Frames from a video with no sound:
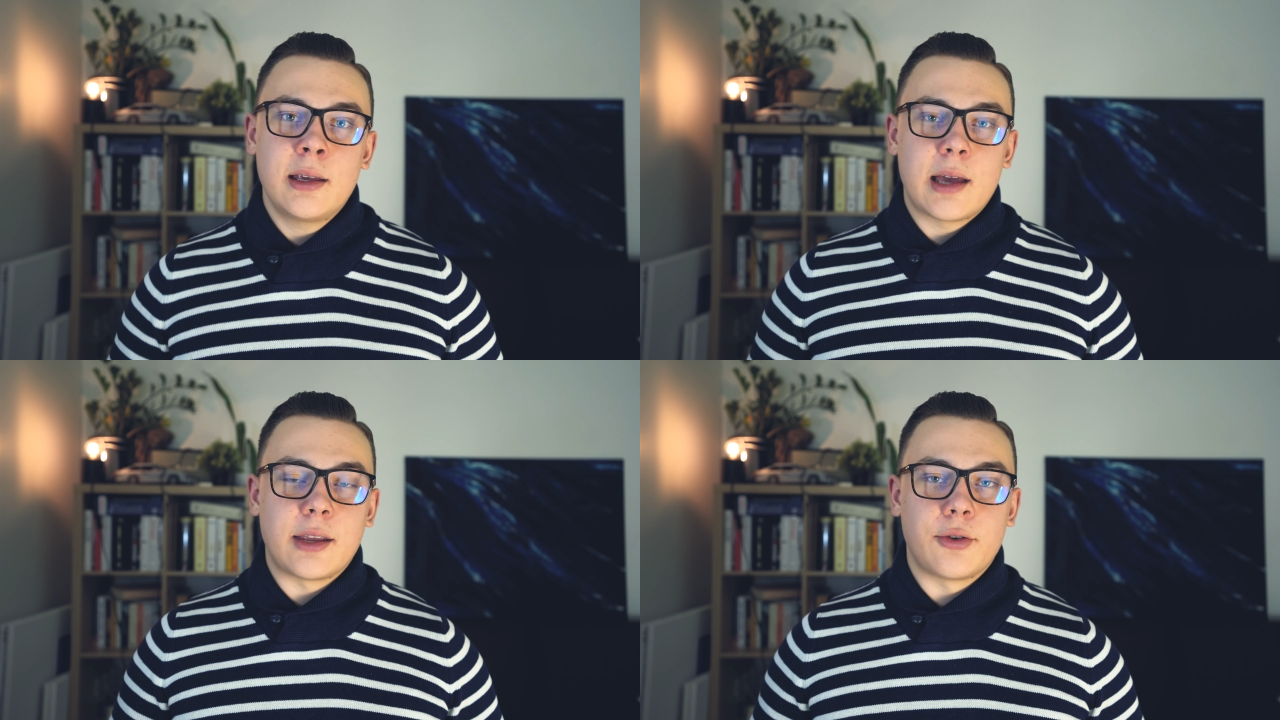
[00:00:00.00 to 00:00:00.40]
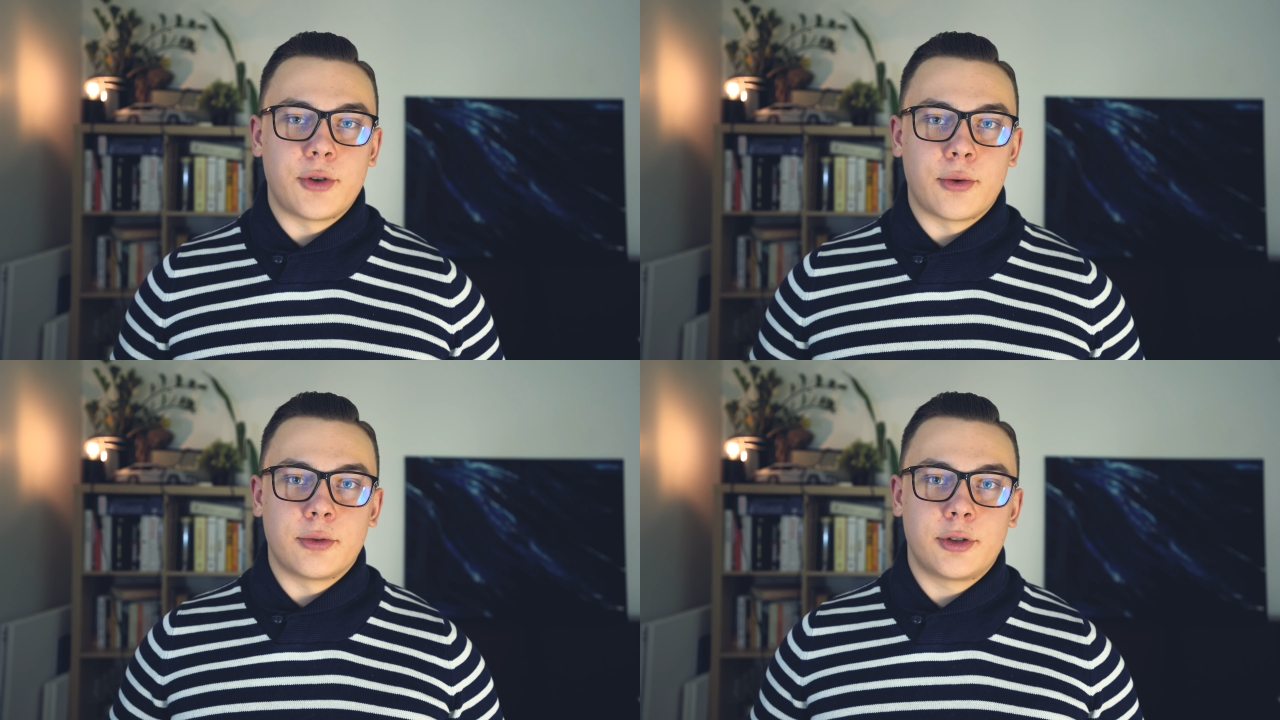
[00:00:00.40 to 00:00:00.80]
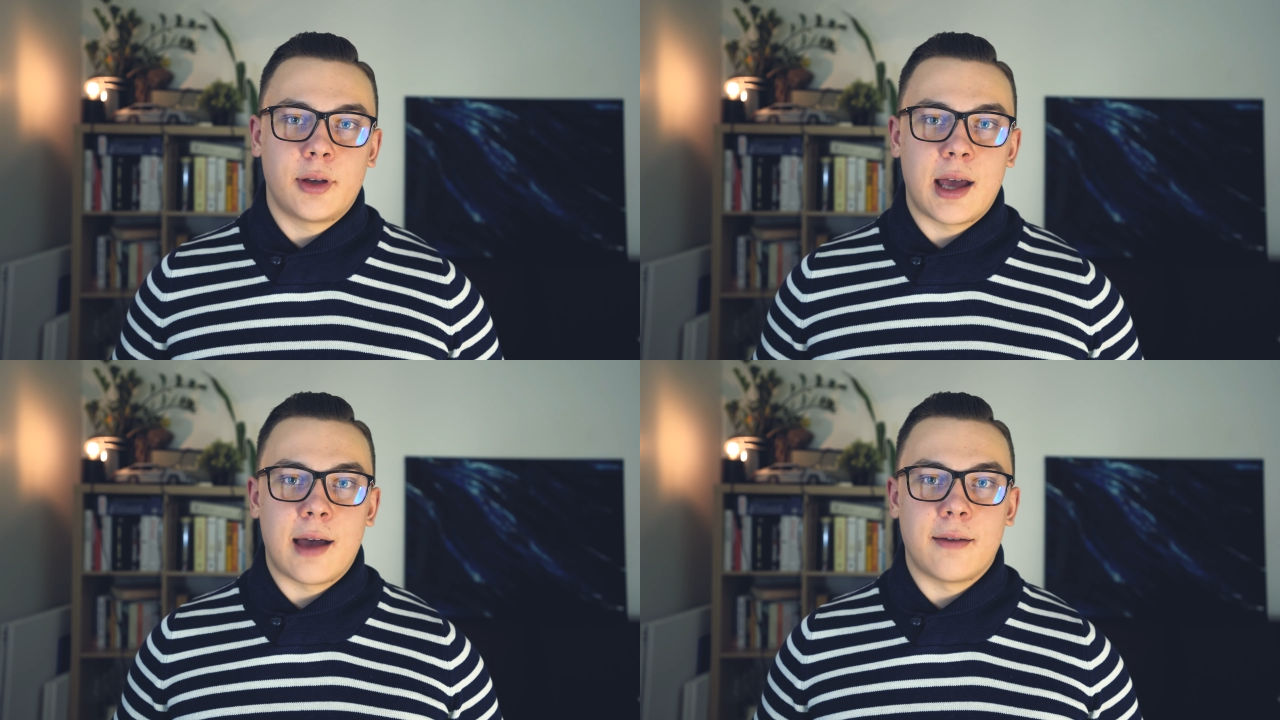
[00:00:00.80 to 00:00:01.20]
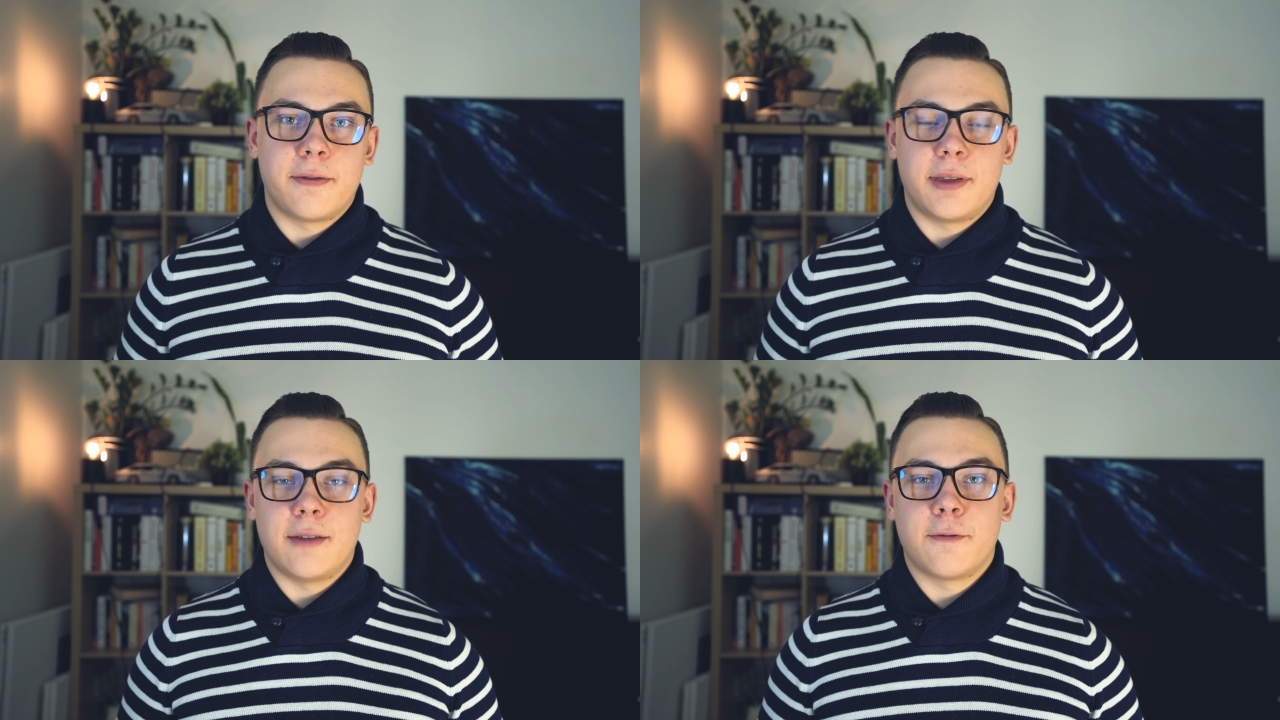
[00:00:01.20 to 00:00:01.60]
and you don't have
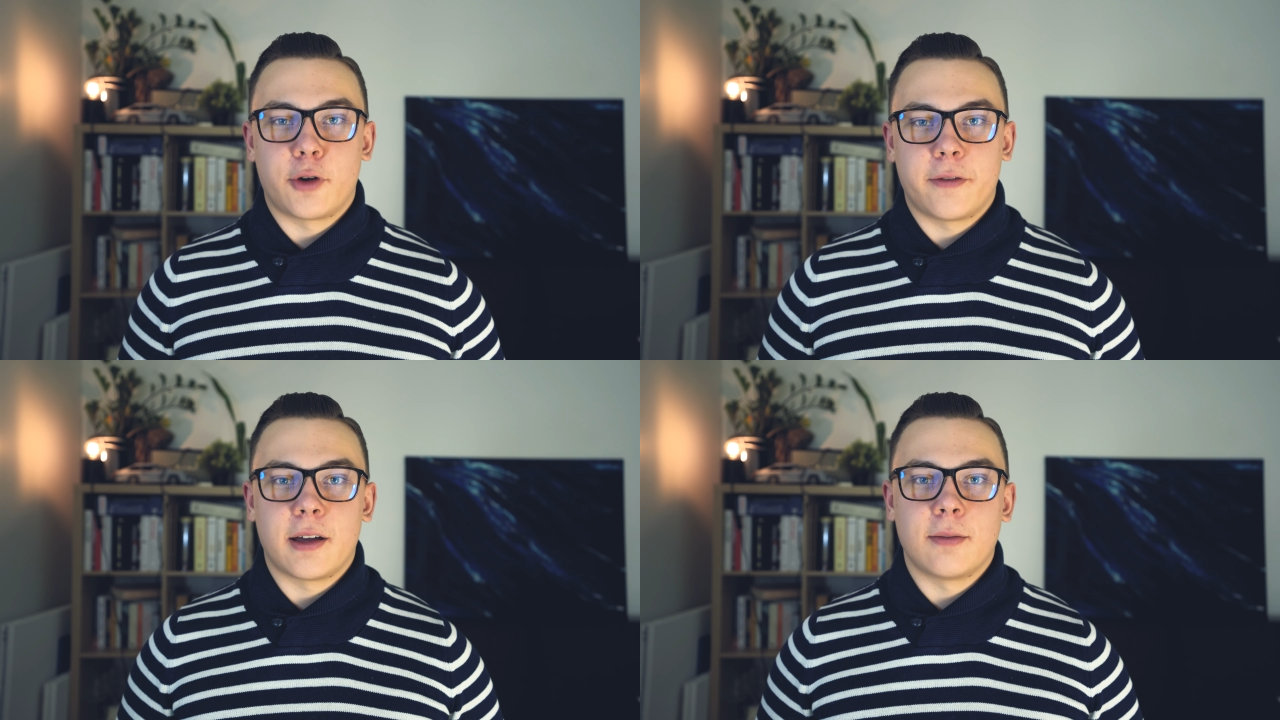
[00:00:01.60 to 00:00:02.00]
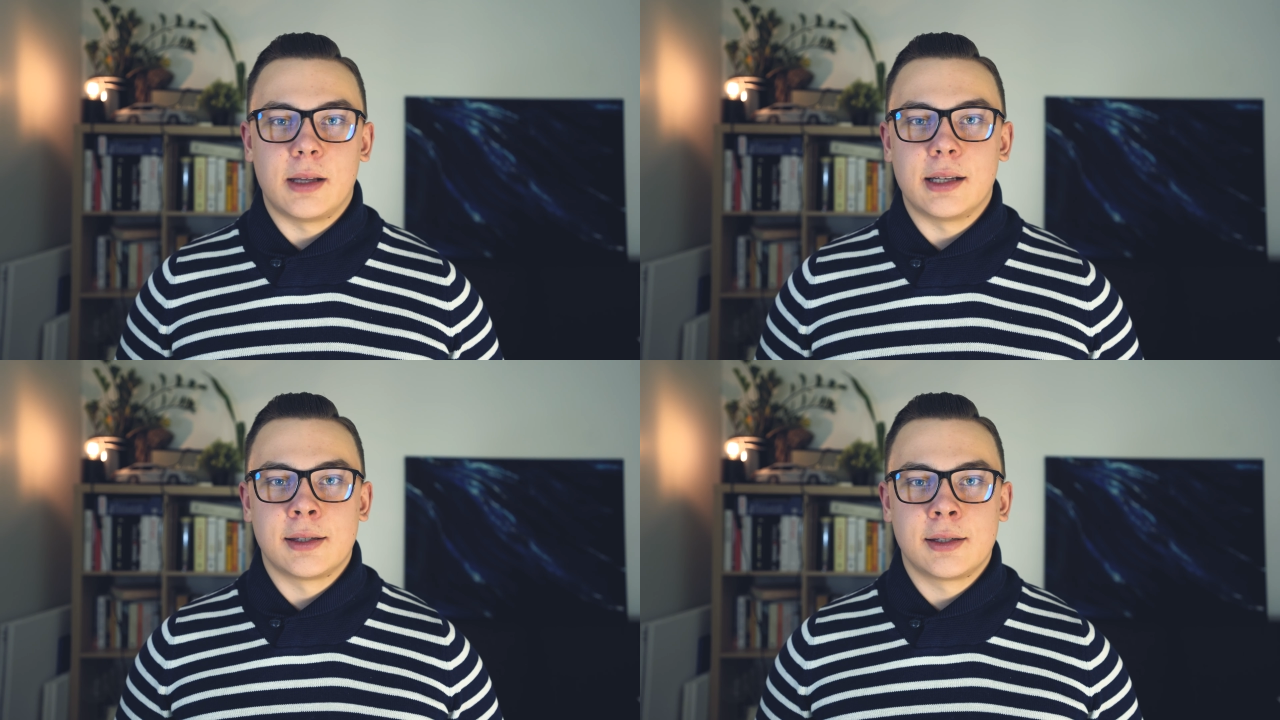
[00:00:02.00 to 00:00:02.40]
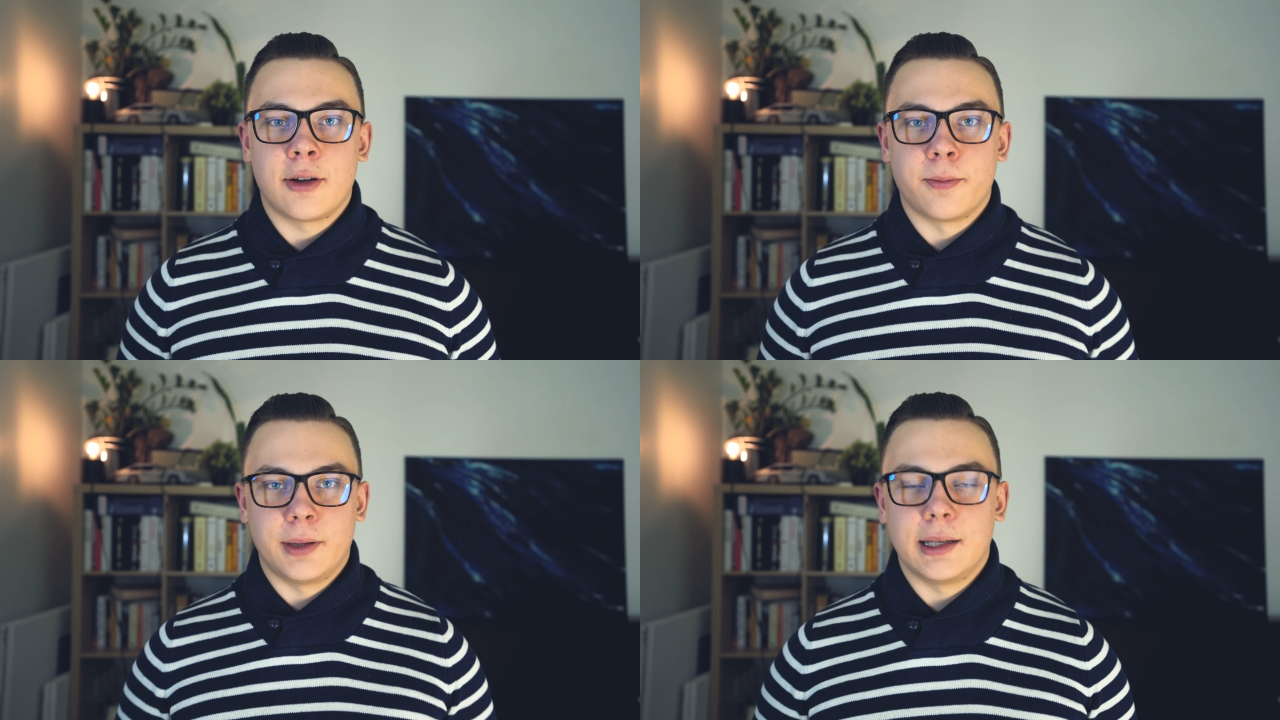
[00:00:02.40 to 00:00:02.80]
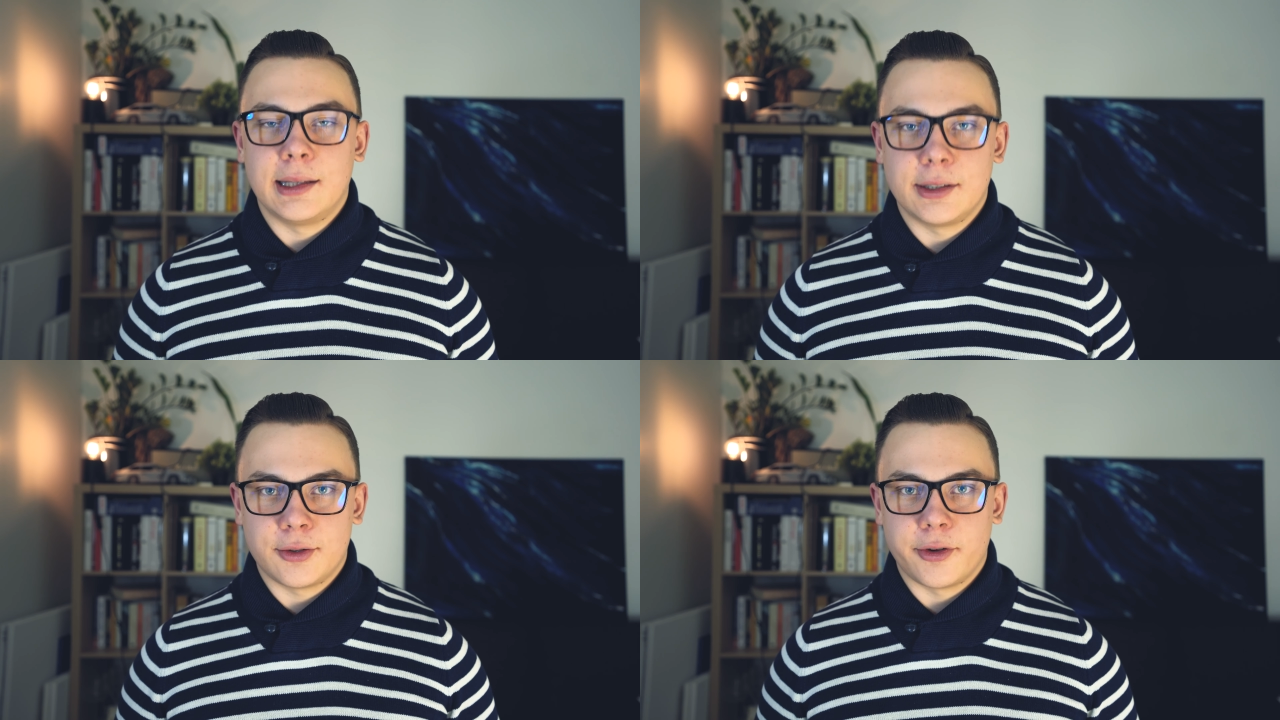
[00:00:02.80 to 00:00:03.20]
the 45 minutes
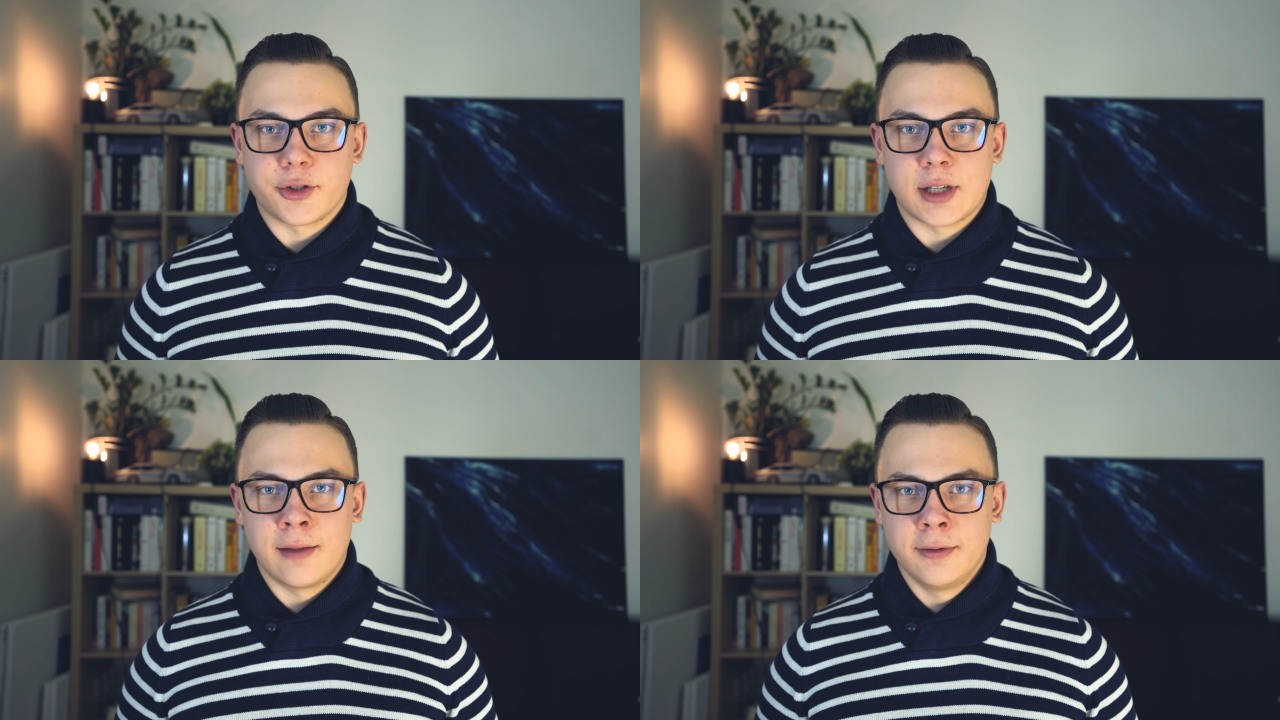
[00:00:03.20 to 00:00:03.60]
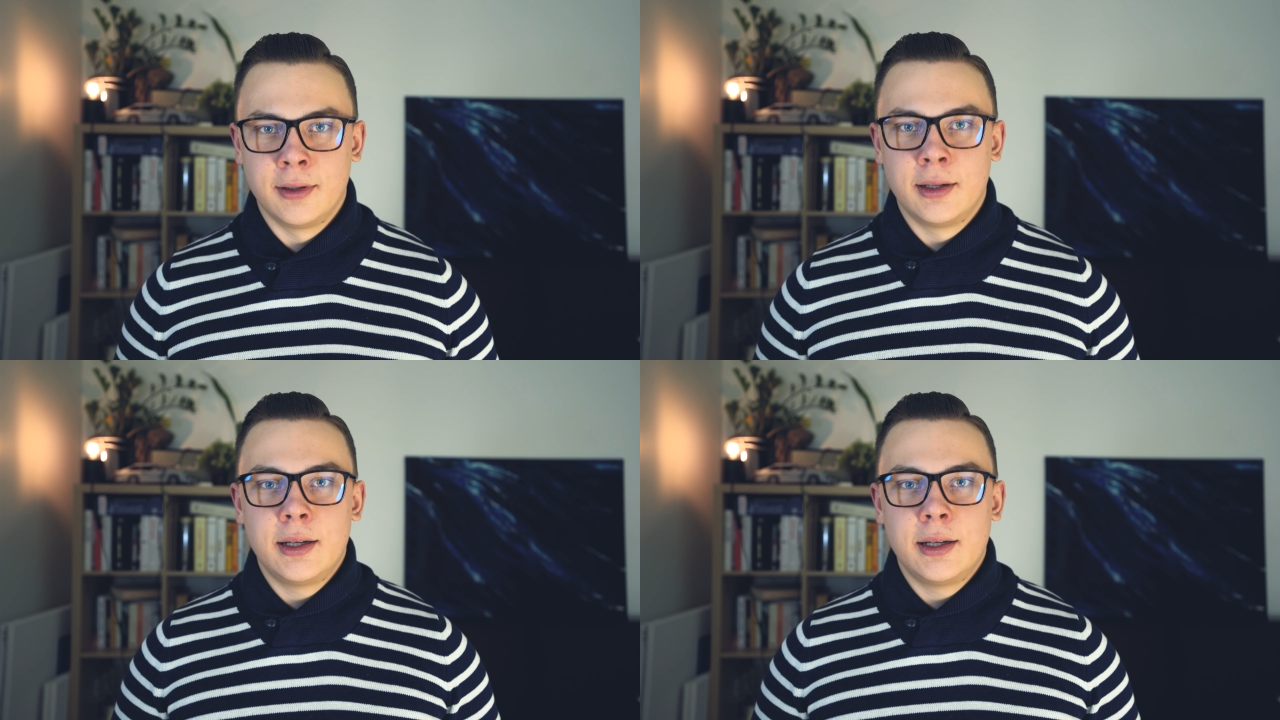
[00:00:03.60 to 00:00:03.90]
completely to yourself.